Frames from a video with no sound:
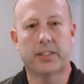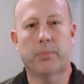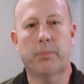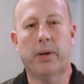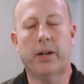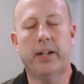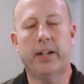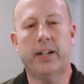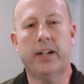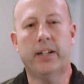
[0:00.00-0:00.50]

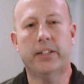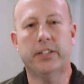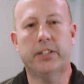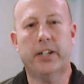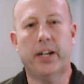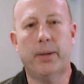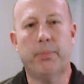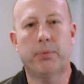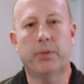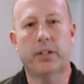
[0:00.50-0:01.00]
Depending on your
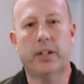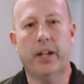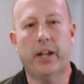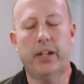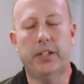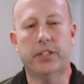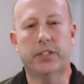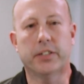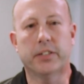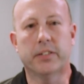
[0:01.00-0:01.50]

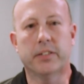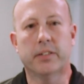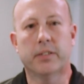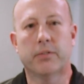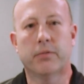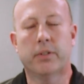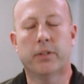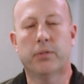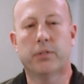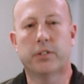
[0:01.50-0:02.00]
application,
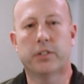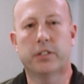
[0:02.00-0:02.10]
we will